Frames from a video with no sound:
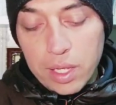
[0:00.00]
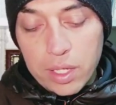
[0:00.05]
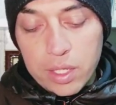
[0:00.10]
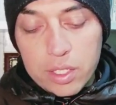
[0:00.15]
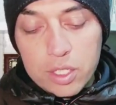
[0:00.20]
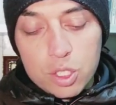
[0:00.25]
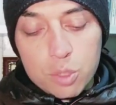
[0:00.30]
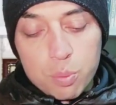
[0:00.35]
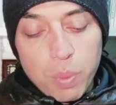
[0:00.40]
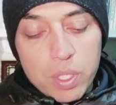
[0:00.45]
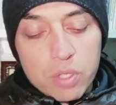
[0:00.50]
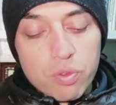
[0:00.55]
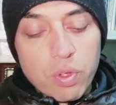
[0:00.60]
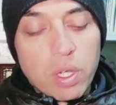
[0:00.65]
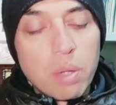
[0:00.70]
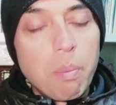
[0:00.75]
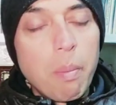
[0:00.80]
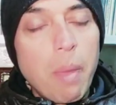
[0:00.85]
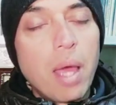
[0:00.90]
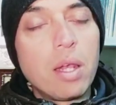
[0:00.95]

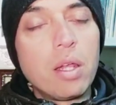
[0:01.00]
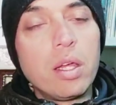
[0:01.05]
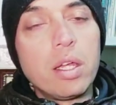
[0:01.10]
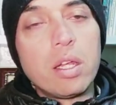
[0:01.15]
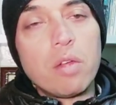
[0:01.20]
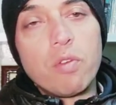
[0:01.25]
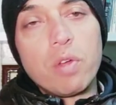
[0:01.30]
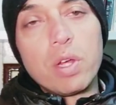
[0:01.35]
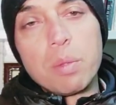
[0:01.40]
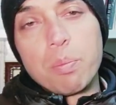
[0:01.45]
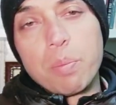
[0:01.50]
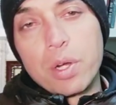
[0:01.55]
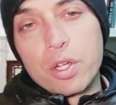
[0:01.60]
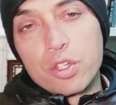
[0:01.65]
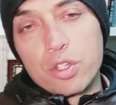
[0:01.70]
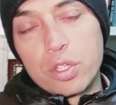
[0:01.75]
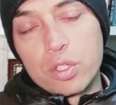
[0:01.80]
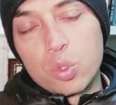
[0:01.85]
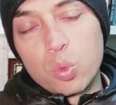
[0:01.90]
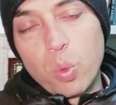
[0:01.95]
specific manner, in a very
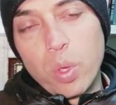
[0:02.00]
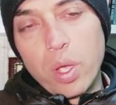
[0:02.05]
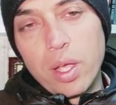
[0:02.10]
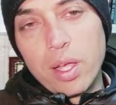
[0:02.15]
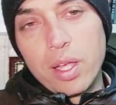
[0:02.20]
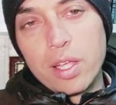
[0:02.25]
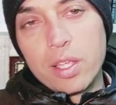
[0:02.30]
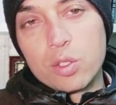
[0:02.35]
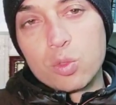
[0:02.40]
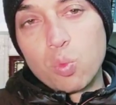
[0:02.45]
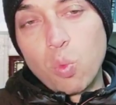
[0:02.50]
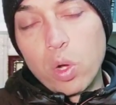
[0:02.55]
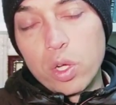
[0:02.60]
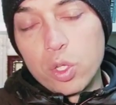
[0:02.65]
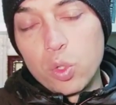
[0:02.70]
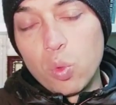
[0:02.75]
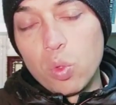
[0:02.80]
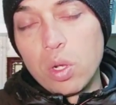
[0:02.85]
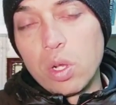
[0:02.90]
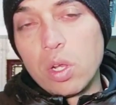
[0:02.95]
precious way, is what
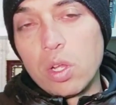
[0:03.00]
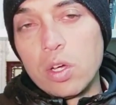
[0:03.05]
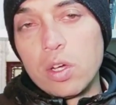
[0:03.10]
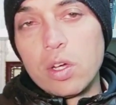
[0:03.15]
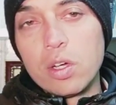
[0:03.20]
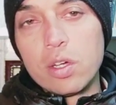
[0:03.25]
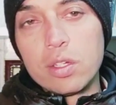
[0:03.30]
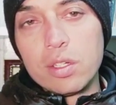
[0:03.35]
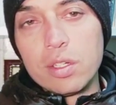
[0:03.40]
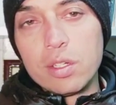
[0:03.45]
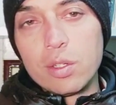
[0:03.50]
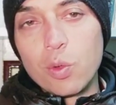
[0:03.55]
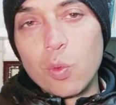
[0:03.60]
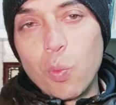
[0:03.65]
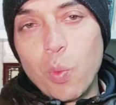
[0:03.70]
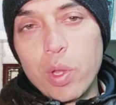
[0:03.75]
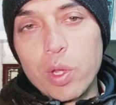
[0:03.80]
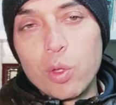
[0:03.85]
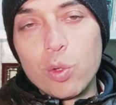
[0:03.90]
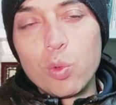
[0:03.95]
you learn
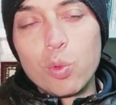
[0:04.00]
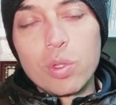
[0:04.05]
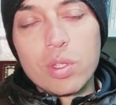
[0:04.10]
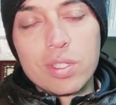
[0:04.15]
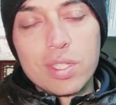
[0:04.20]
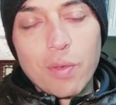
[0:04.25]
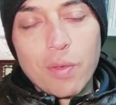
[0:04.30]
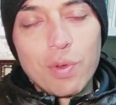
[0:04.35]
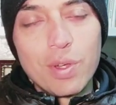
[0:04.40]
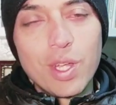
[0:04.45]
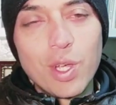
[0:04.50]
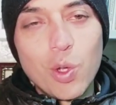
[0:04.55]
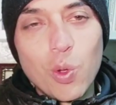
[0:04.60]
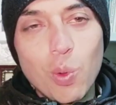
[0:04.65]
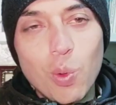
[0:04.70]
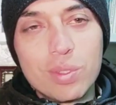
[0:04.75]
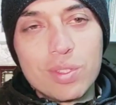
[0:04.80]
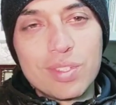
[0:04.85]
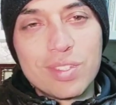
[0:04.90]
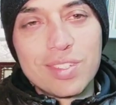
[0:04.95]
when you do the seven day
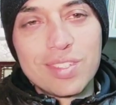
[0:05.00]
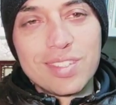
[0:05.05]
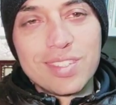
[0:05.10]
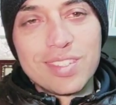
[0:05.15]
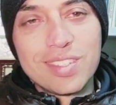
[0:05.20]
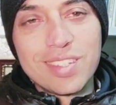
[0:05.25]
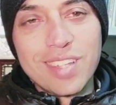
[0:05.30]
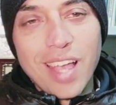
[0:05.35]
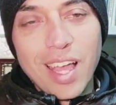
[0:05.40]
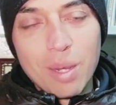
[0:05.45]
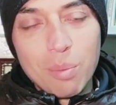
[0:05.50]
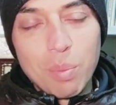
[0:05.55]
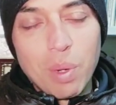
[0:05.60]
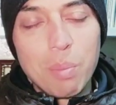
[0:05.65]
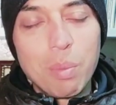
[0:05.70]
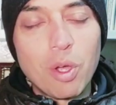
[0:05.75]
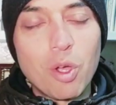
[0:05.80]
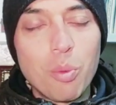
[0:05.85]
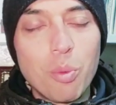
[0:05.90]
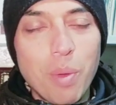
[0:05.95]
course at
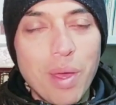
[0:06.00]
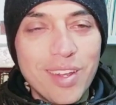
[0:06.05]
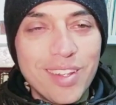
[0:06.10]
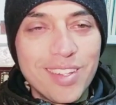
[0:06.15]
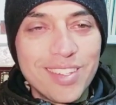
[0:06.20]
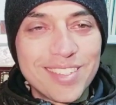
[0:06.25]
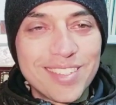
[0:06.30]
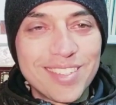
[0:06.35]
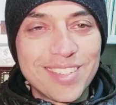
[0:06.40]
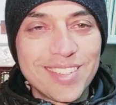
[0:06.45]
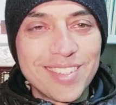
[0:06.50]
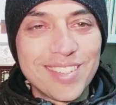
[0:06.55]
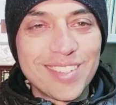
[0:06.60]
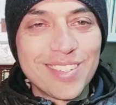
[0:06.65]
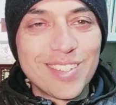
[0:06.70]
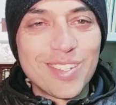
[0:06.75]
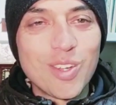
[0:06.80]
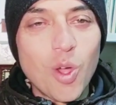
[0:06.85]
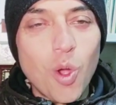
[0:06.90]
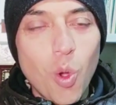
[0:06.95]
Brahma Kumaris.
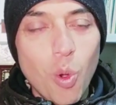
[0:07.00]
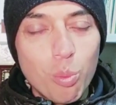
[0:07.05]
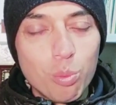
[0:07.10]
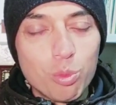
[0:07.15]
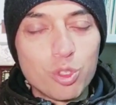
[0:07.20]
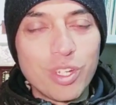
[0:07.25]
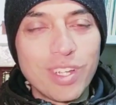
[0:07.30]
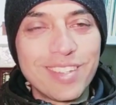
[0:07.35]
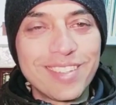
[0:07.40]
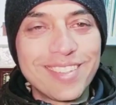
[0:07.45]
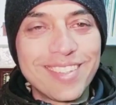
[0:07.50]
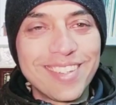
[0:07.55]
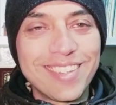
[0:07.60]
Om Shanti.